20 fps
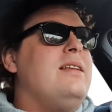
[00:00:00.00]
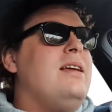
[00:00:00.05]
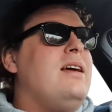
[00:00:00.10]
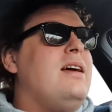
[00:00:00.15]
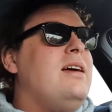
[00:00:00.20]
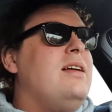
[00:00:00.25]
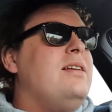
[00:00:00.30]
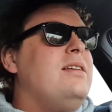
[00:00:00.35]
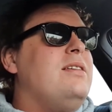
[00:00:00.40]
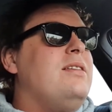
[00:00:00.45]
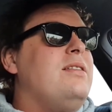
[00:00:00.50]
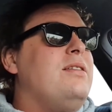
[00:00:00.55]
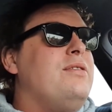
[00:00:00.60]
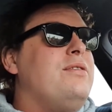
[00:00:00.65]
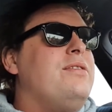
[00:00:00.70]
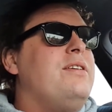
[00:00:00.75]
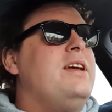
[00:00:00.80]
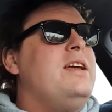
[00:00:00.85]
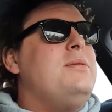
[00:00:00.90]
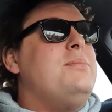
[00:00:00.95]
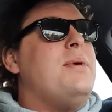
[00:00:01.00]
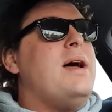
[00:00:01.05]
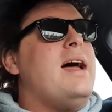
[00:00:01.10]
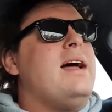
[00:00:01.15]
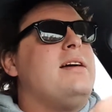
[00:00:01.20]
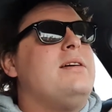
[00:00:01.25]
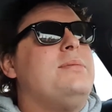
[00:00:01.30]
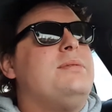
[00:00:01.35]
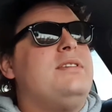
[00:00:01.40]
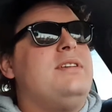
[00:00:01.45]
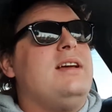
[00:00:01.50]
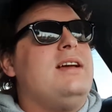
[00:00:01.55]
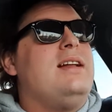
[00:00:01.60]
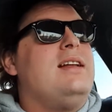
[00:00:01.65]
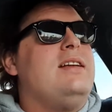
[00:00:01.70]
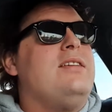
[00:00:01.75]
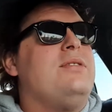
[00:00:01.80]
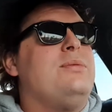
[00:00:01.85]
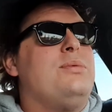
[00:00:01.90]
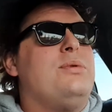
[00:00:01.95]
and the feedback,
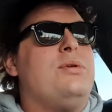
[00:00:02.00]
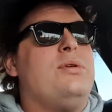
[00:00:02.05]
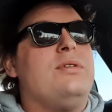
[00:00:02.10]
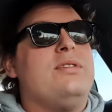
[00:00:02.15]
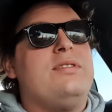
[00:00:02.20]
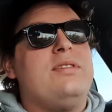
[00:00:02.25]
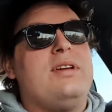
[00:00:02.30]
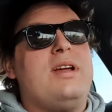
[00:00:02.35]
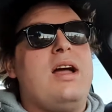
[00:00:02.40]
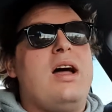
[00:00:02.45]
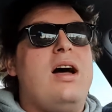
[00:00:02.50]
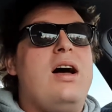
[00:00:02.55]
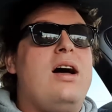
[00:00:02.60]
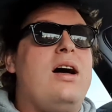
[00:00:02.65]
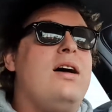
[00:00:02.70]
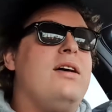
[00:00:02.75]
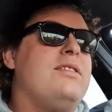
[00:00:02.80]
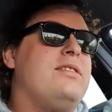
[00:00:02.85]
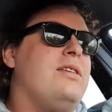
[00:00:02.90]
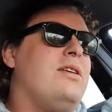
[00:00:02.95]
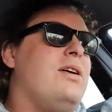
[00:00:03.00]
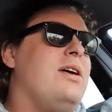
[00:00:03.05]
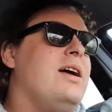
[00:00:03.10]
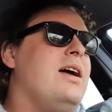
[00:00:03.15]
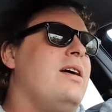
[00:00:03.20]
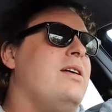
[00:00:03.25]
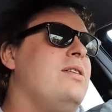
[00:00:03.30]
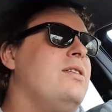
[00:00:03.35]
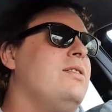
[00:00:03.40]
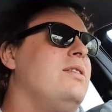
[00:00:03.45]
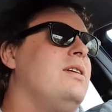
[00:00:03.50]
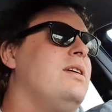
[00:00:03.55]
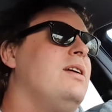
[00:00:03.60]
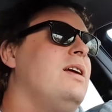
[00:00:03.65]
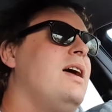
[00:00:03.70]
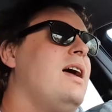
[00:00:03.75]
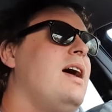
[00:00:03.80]
particularly towards the cars that I own